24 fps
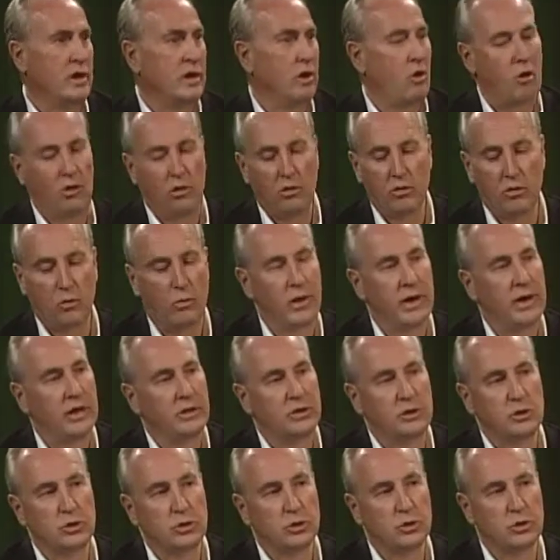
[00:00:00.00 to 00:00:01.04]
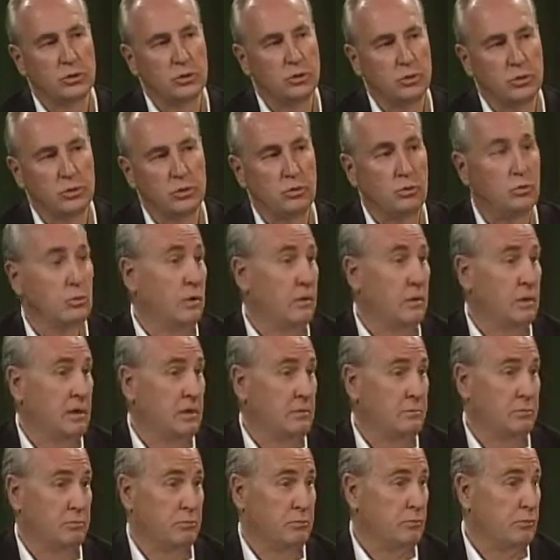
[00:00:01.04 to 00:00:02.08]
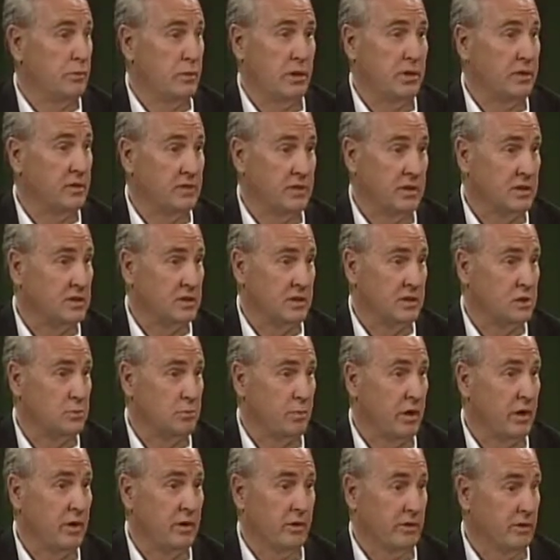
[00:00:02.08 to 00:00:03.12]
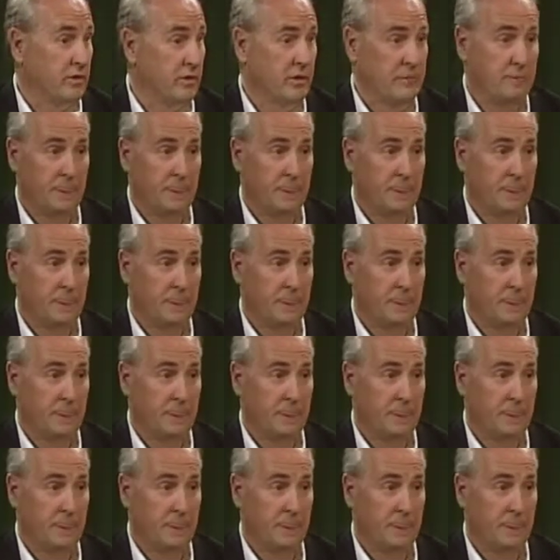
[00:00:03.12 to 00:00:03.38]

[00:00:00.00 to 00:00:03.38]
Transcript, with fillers: all the way to product that's expired.